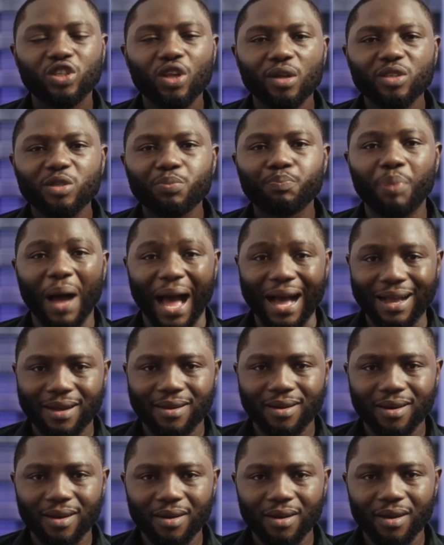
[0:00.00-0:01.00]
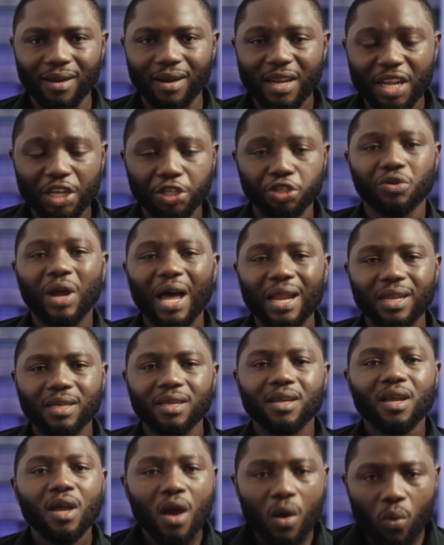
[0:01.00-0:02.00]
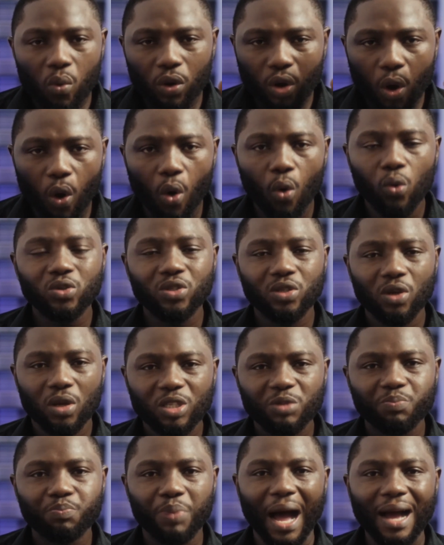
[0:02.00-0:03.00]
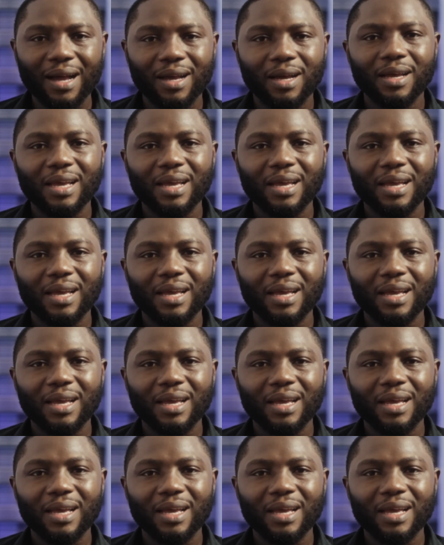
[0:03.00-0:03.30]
us back, literally, what holds us back